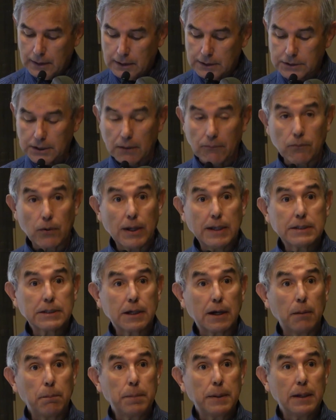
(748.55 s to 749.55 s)
St. Vrain's
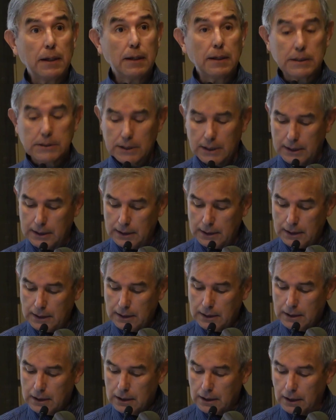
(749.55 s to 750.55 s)
company,
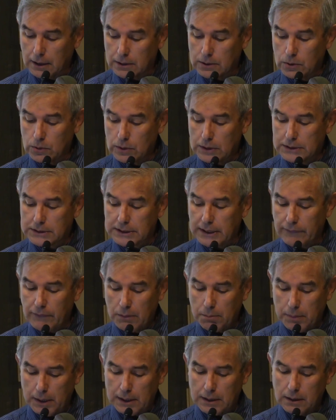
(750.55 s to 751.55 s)
incidentally, included
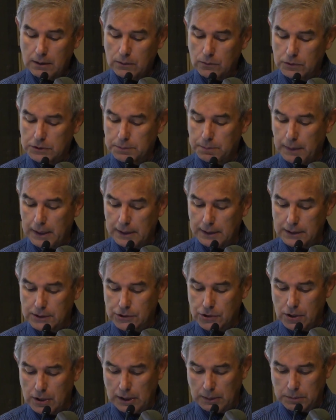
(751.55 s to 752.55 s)
7 men with Spanish
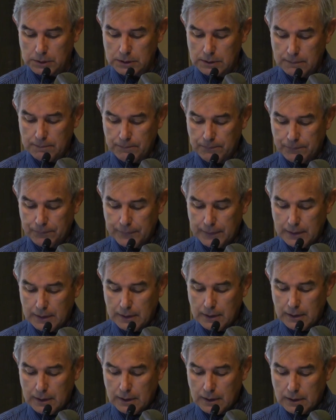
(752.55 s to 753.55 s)
surnames.
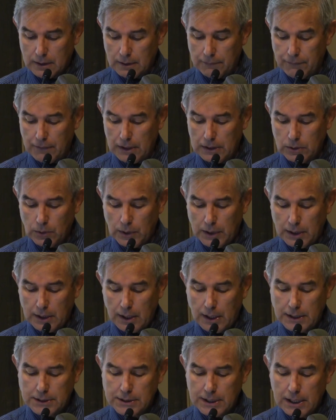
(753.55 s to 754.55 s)
The following
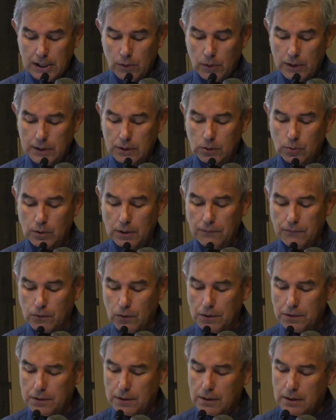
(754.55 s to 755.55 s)
day, January the
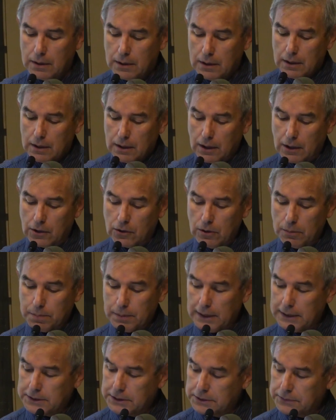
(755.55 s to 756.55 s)
24th, Colonel
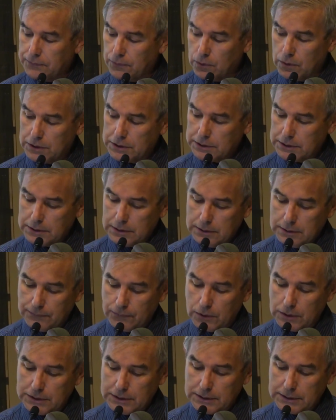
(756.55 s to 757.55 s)
Price's
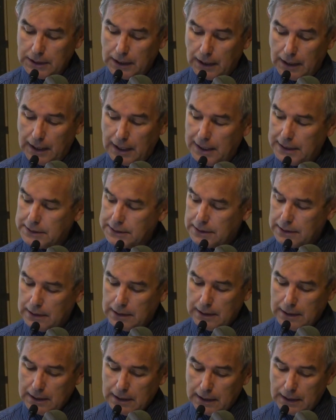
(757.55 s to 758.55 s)
forces engaged
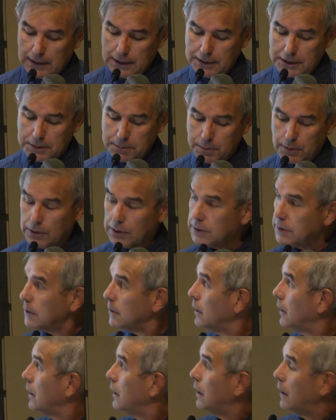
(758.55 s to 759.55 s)
and dispersed
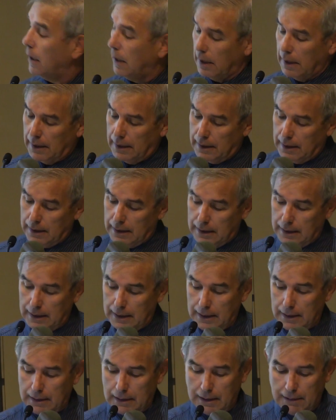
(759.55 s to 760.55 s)

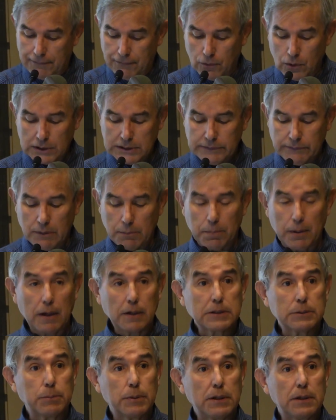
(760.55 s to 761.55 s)
a force of
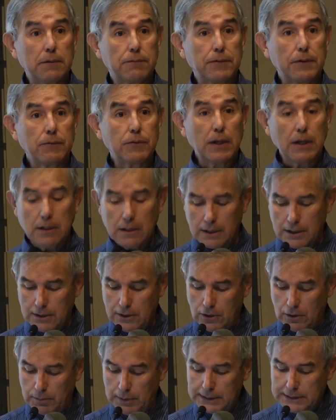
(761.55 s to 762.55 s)
approximately
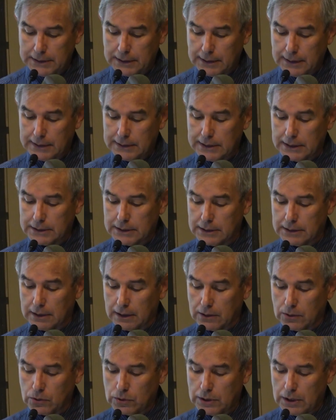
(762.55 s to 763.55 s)
1,500 New Mexicans at
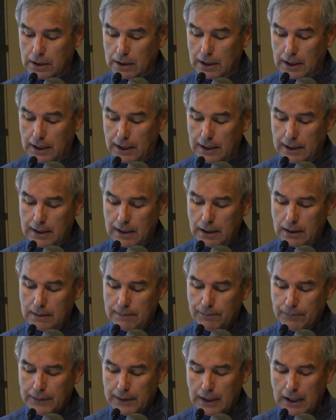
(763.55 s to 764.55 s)
Santa Cruz de la Cañada,
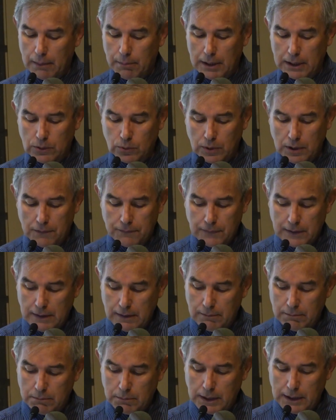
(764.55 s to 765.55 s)
about
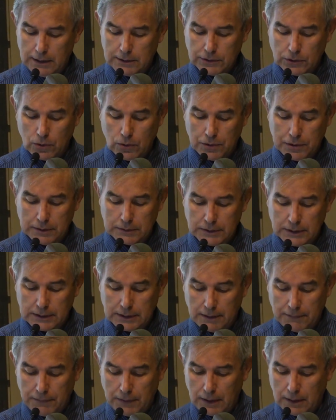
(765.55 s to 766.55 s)
25 miles north of
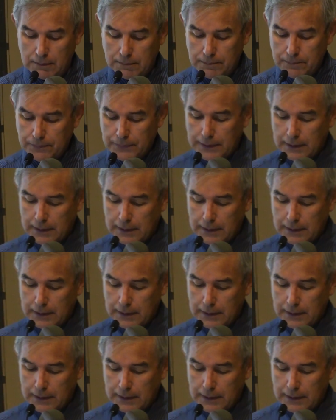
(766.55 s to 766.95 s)
Santa Fe.